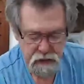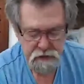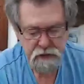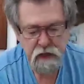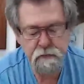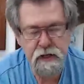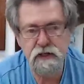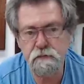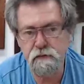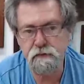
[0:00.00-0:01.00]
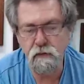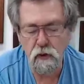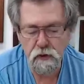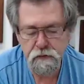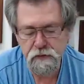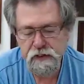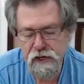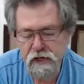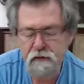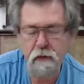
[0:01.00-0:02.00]
I think I've mentioned before,
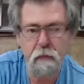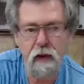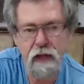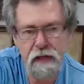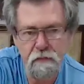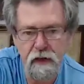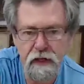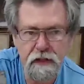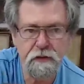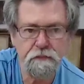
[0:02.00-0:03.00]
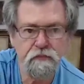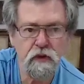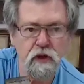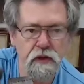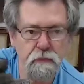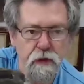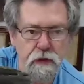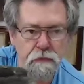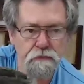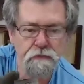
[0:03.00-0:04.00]
the end of the plane blade on the
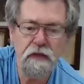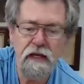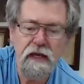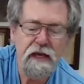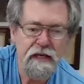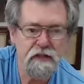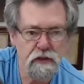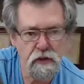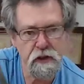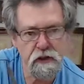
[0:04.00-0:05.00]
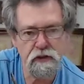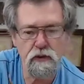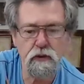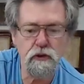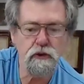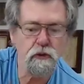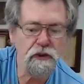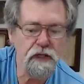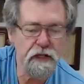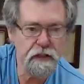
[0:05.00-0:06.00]
bottom is not as crucial
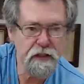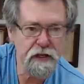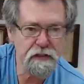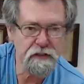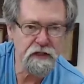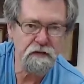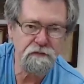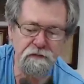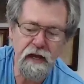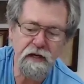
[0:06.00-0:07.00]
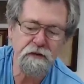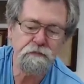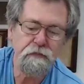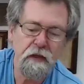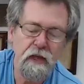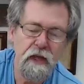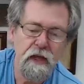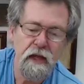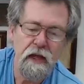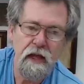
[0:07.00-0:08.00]
to getting in that dead flat,
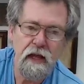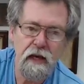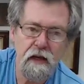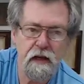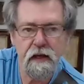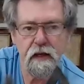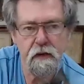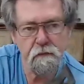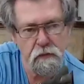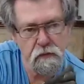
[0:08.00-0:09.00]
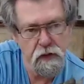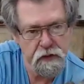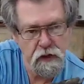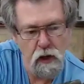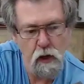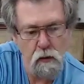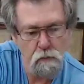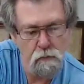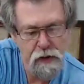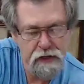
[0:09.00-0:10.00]
uh, like the
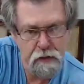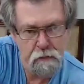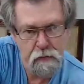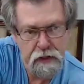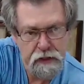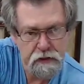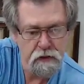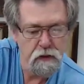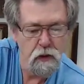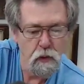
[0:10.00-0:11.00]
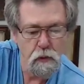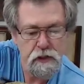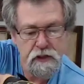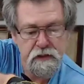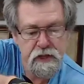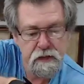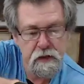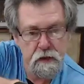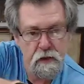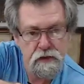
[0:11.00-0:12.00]
whole back of the plane. We need the
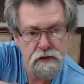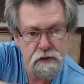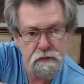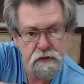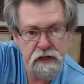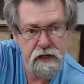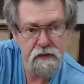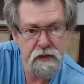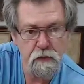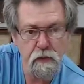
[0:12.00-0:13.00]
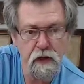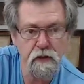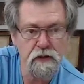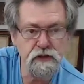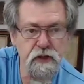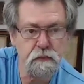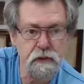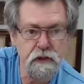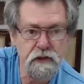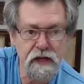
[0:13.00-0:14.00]
area across the, the end there, right on the tip,
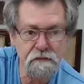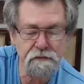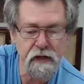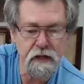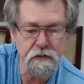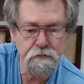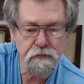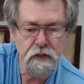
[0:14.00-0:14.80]
we need that flat.